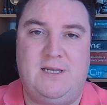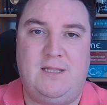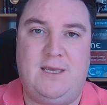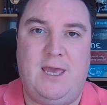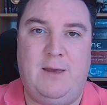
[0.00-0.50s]
the
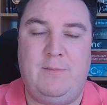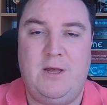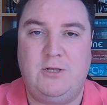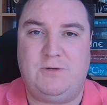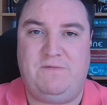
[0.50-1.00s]
game,
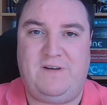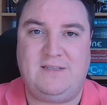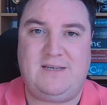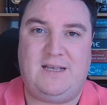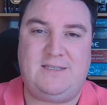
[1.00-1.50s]
some
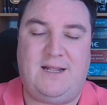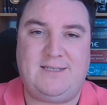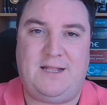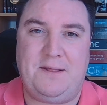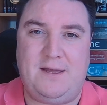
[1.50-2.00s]
fantastic
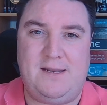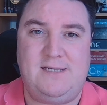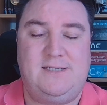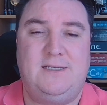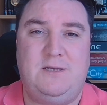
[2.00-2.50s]

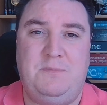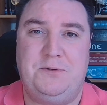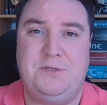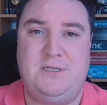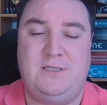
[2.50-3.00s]
telekinesis
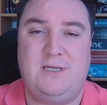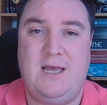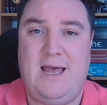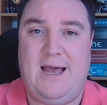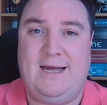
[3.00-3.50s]
abilities,
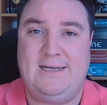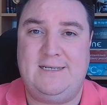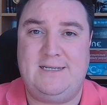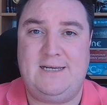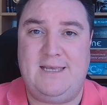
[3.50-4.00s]
and
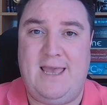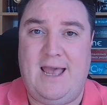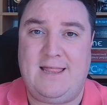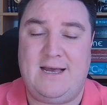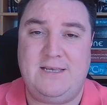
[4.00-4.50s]
yeah,
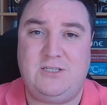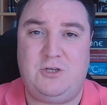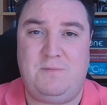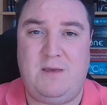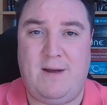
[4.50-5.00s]
that is to
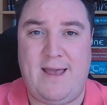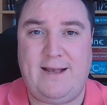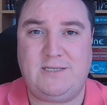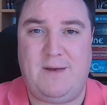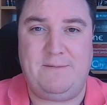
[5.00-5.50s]
me my
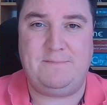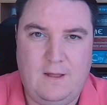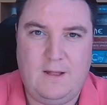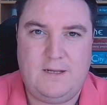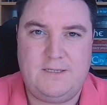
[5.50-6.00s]
X-Men.
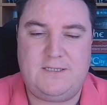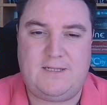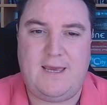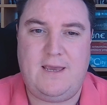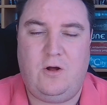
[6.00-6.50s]

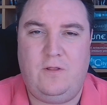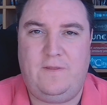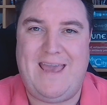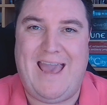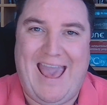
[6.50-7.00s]
Staying on
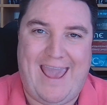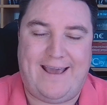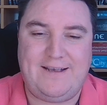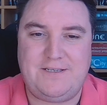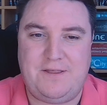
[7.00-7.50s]
the
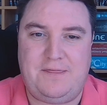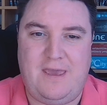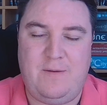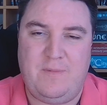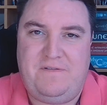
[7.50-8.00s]
X
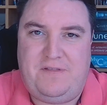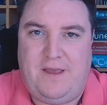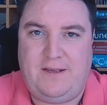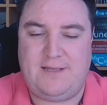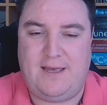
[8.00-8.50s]
theme of
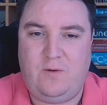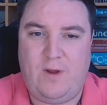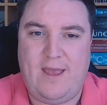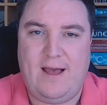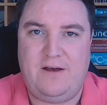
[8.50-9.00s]
things then, we
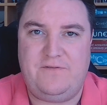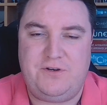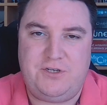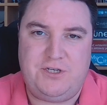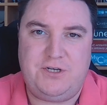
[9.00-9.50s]

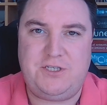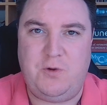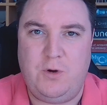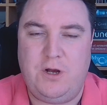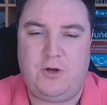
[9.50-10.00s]
have Dirty
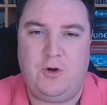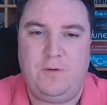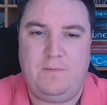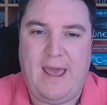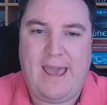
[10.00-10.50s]
Work up
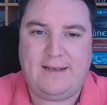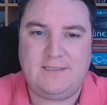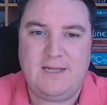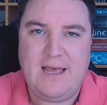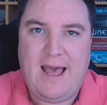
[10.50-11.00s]
next,
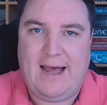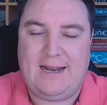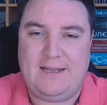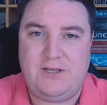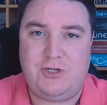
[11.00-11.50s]

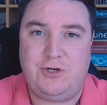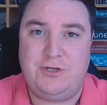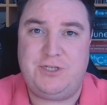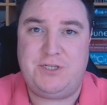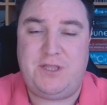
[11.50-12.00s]
and this shows
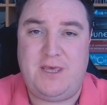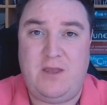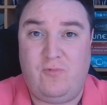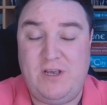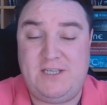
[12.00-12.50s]
us the
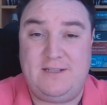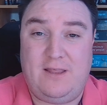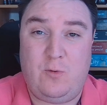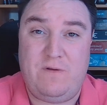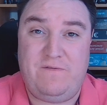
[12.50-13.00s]
recently
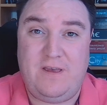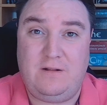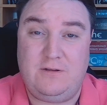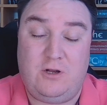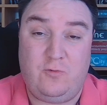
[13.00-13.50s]

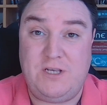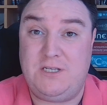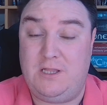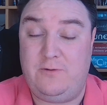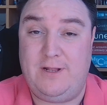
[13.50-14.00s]

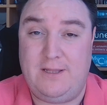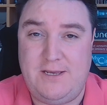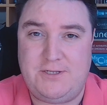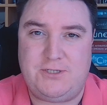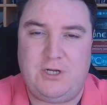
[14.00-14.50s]

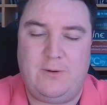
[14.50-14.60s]
released